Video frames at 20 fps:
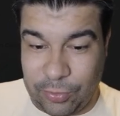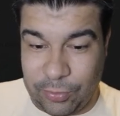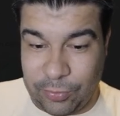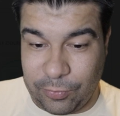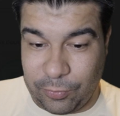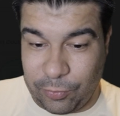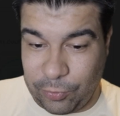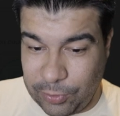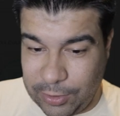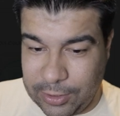
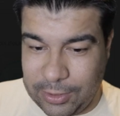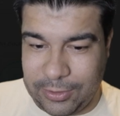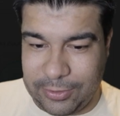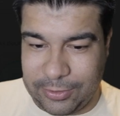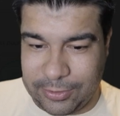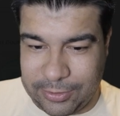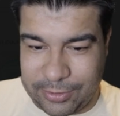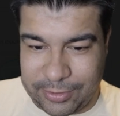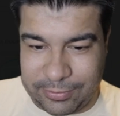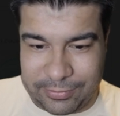You've really
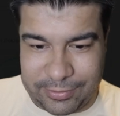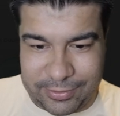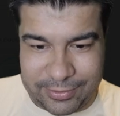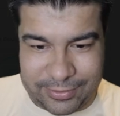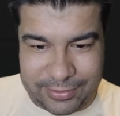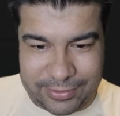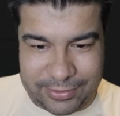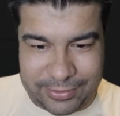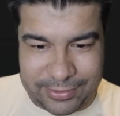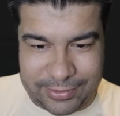looked after
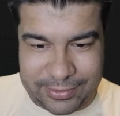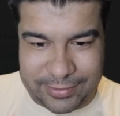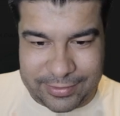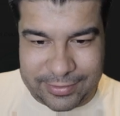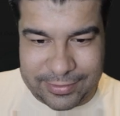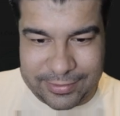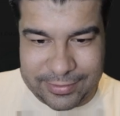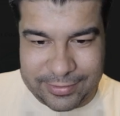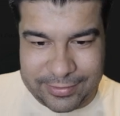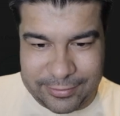this car.
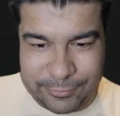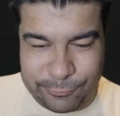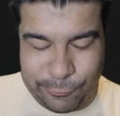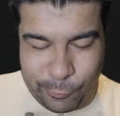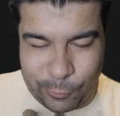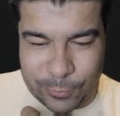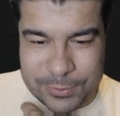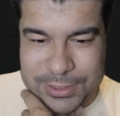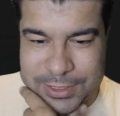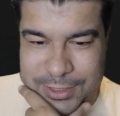
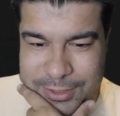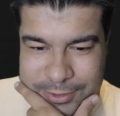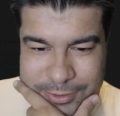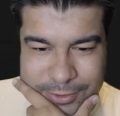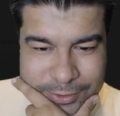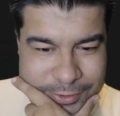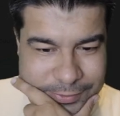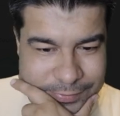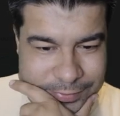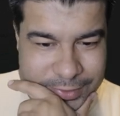
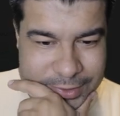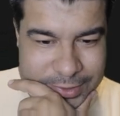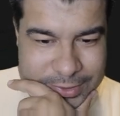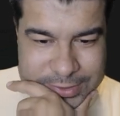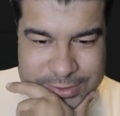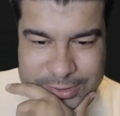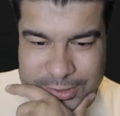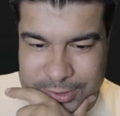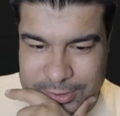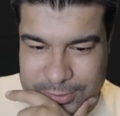14,500